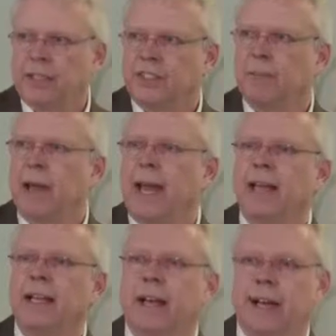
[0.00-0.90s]
Some
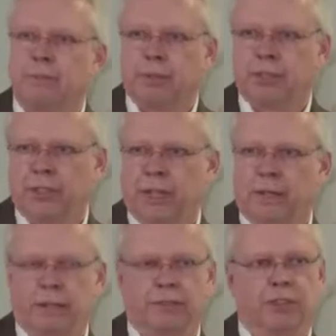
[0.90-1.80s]

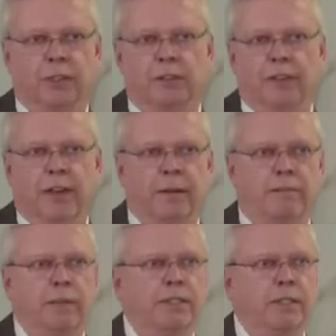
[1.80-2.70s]
88% of
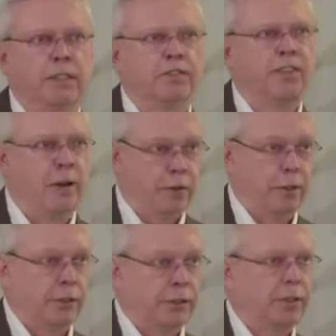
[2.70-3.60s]
surveyed business
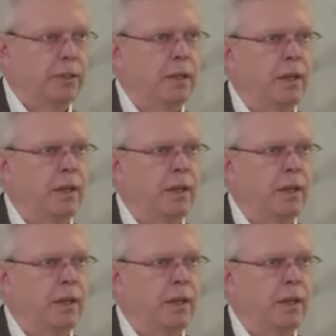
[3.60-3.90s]
founders,